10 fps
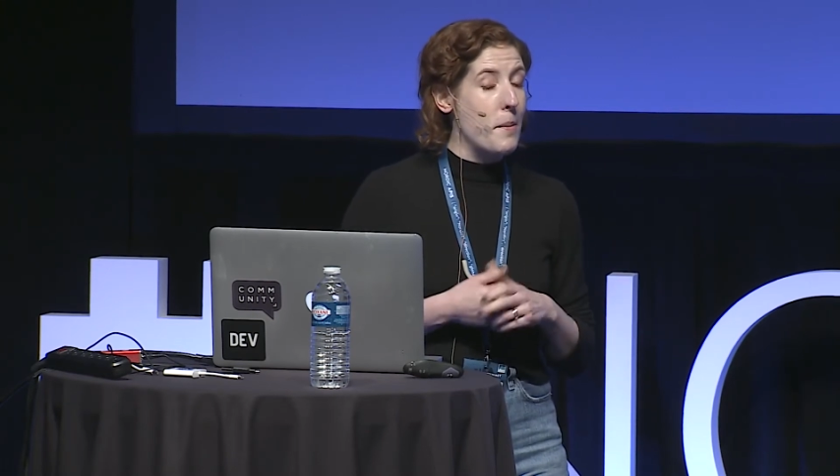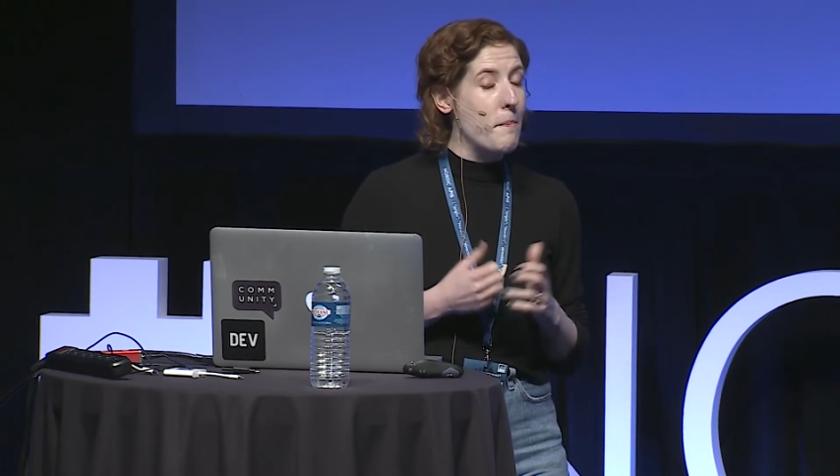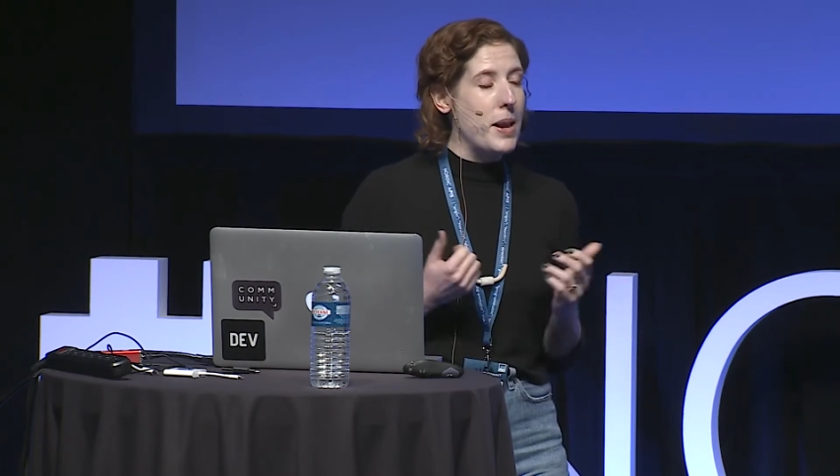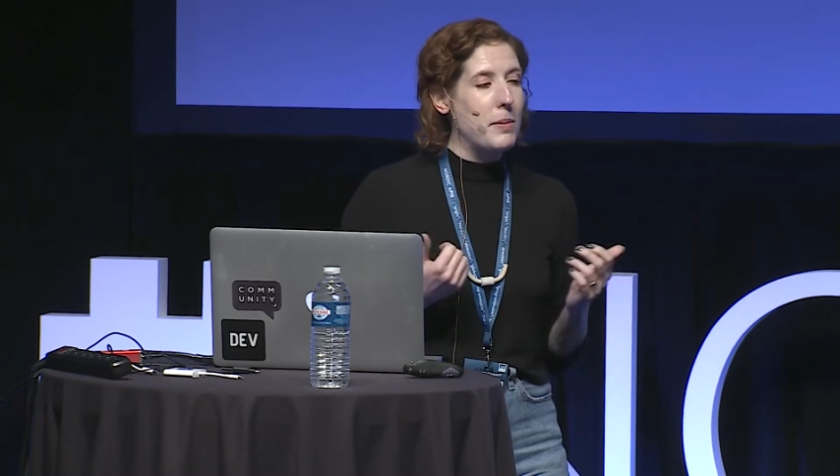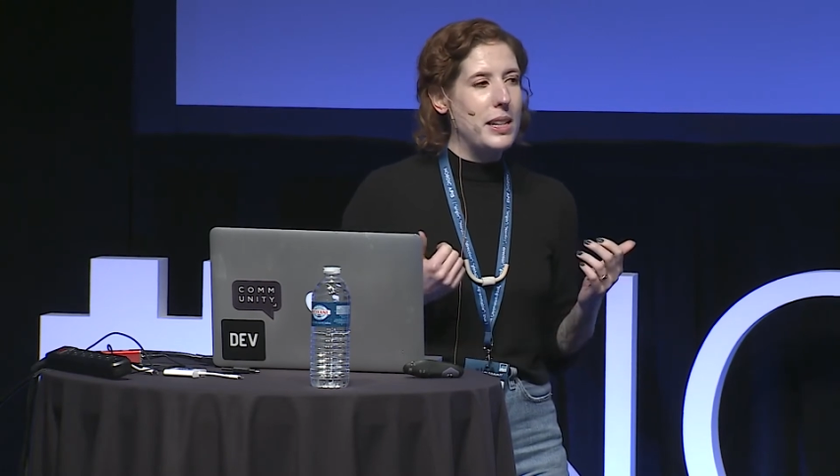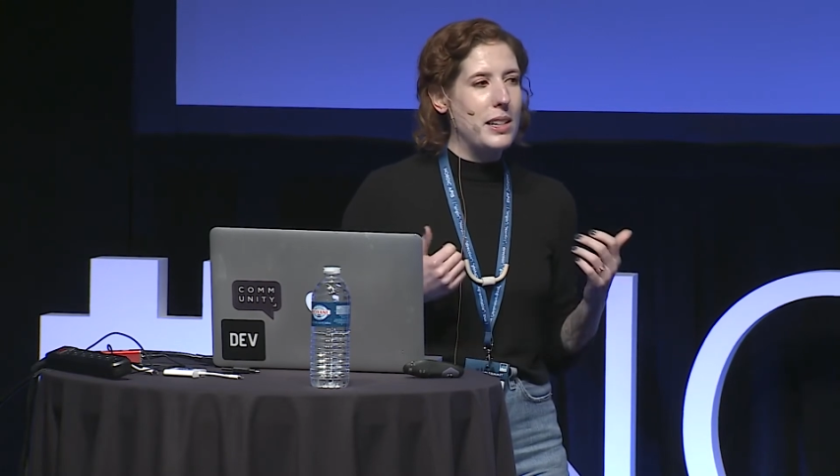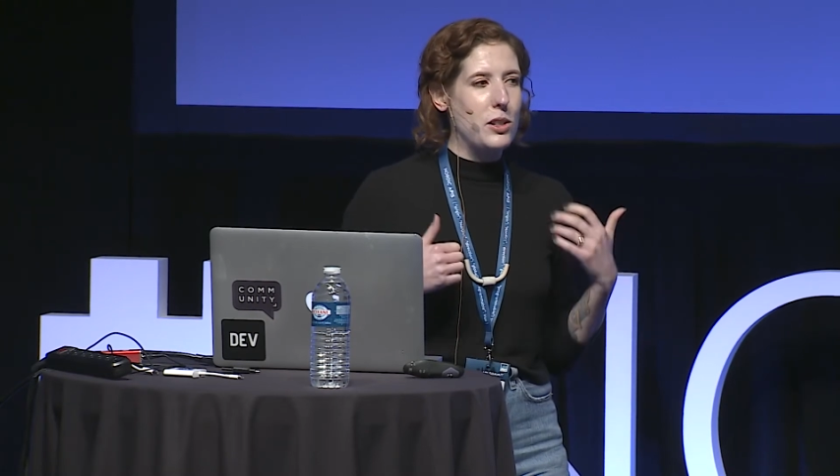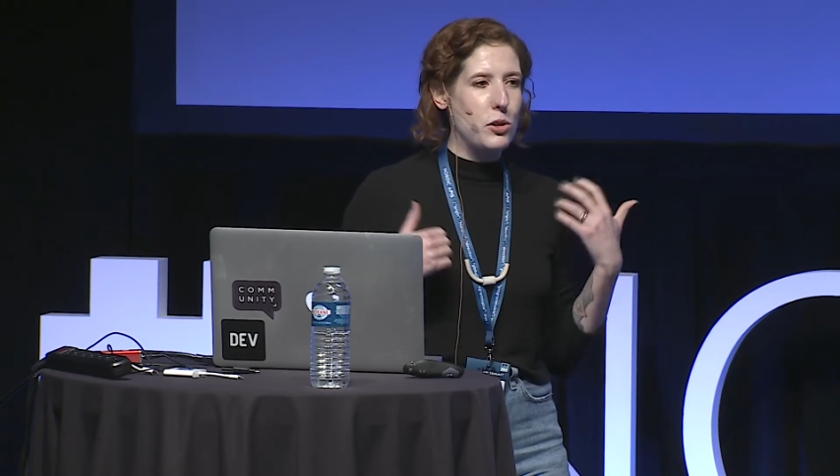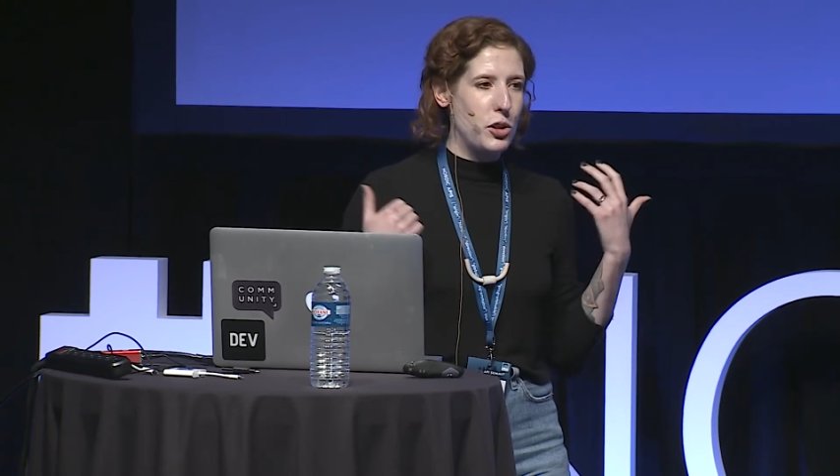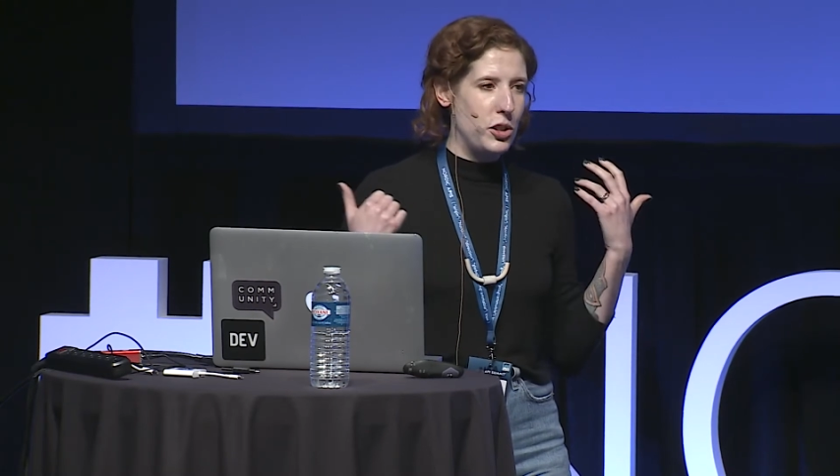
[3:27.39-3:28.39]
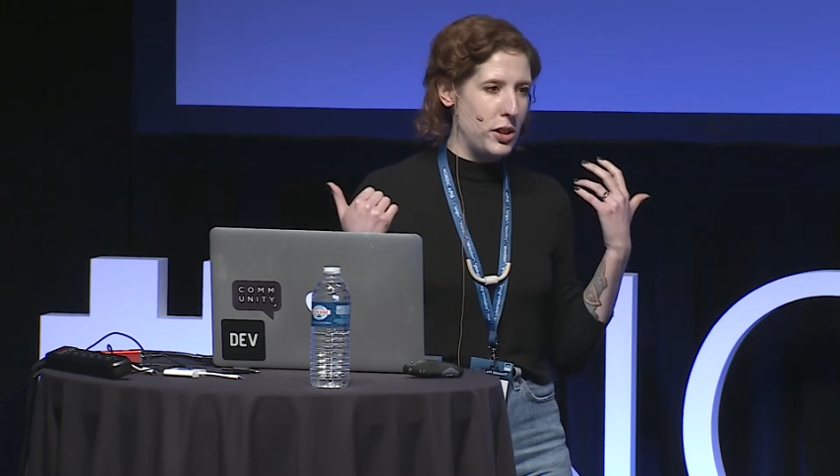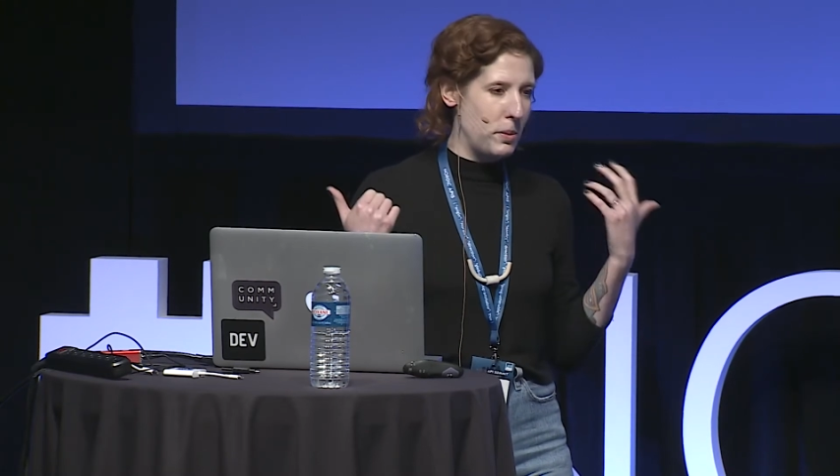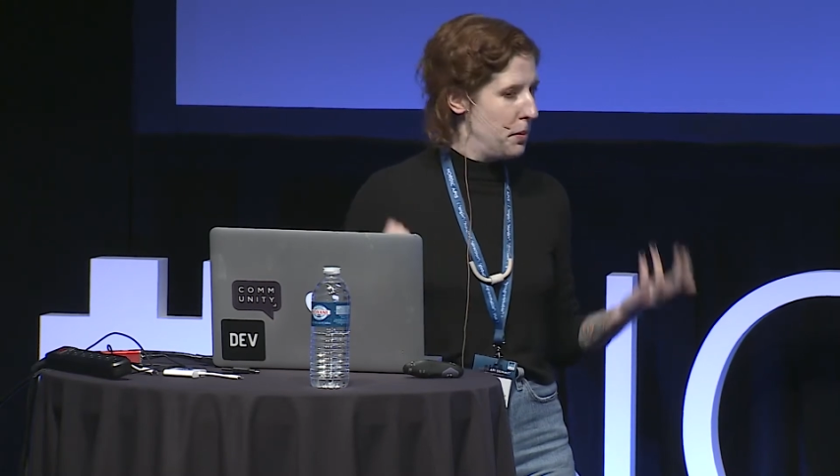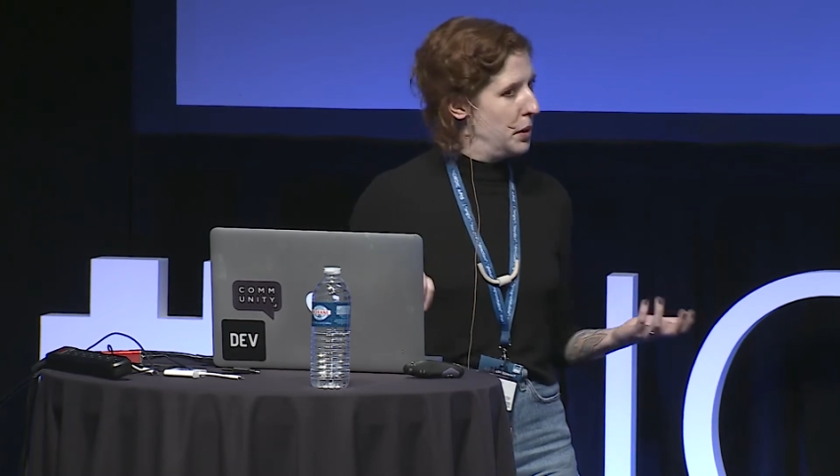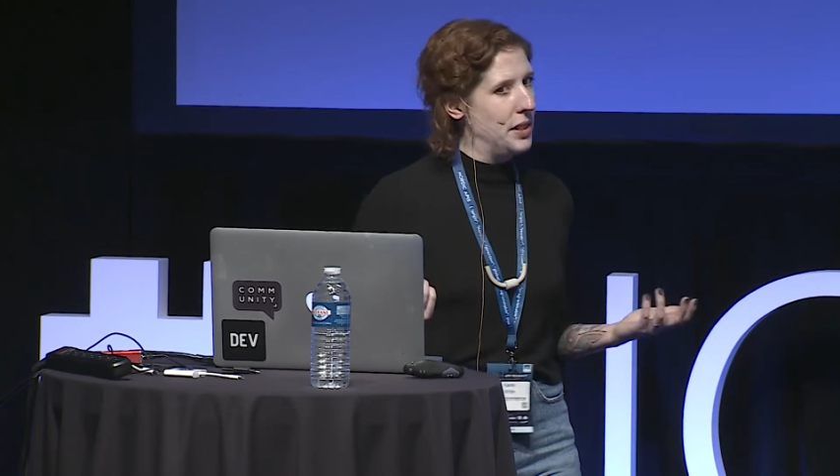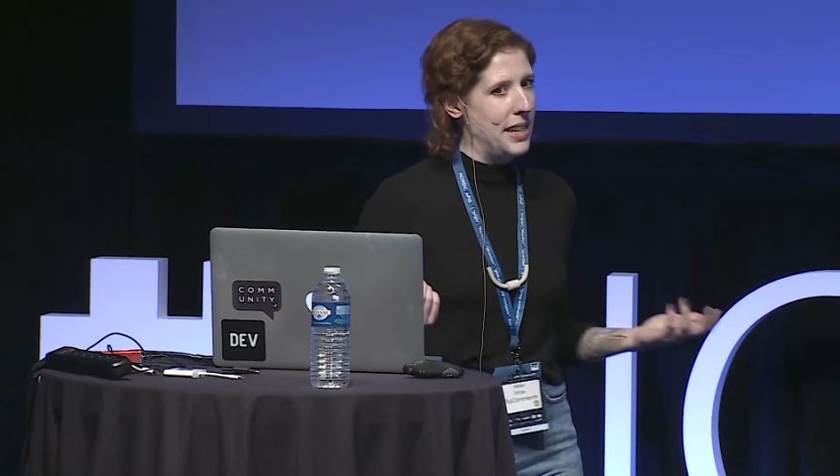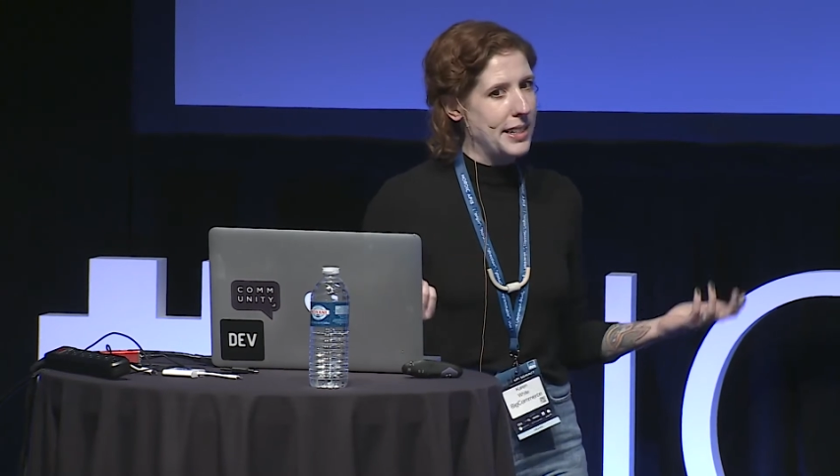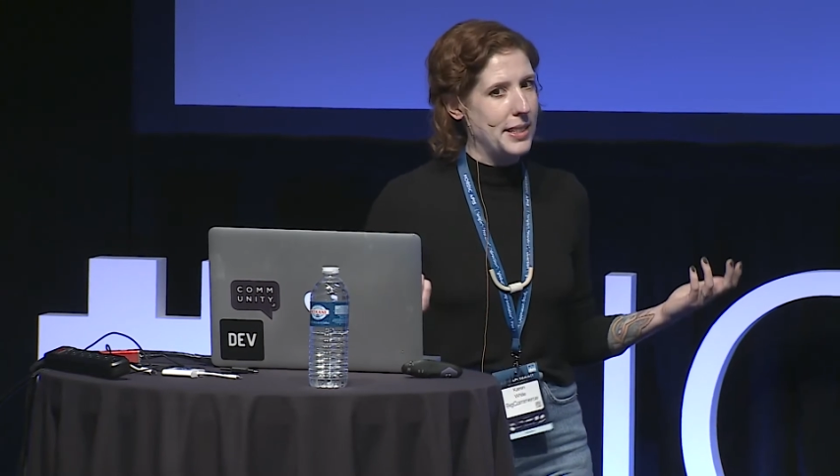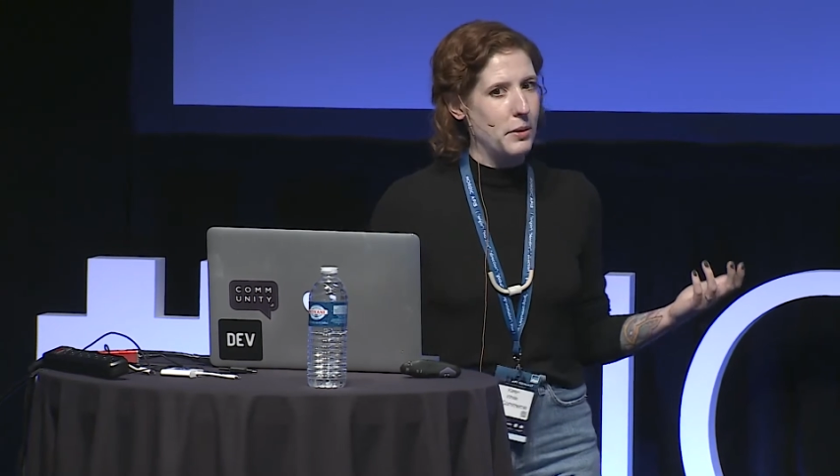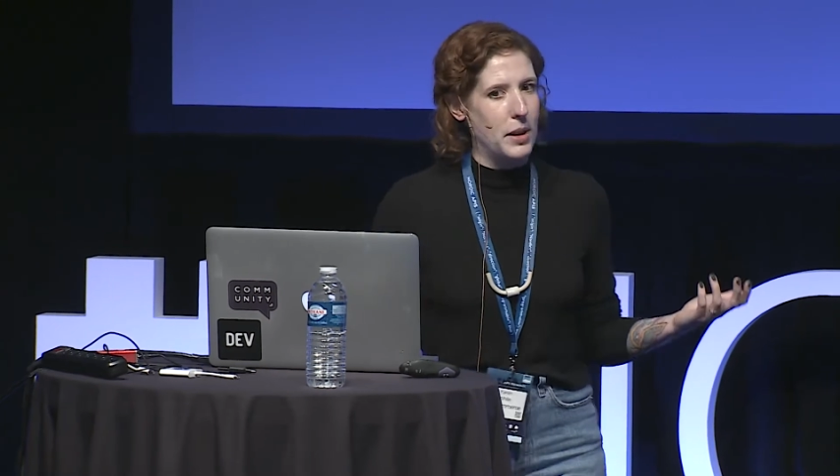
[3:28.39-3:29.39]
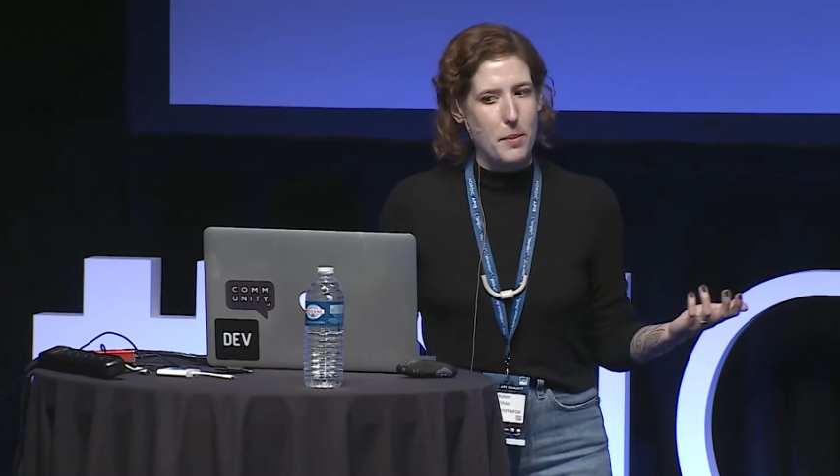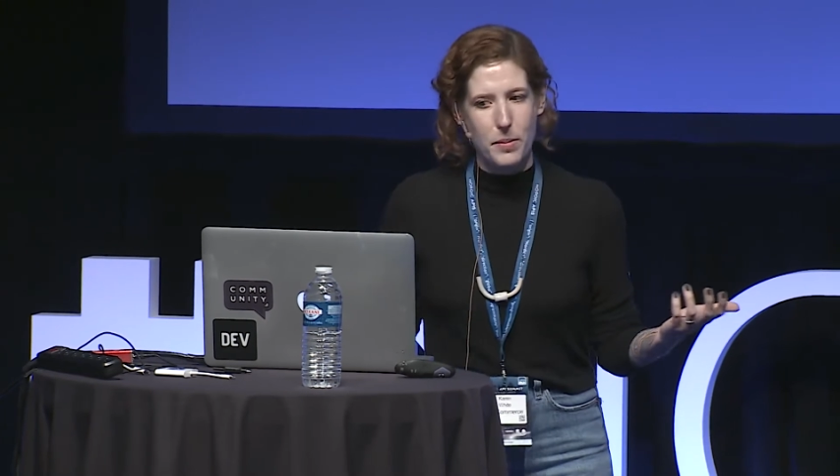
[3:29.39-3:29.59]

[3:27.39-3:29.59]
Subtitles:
maybe you should just build an exit ramp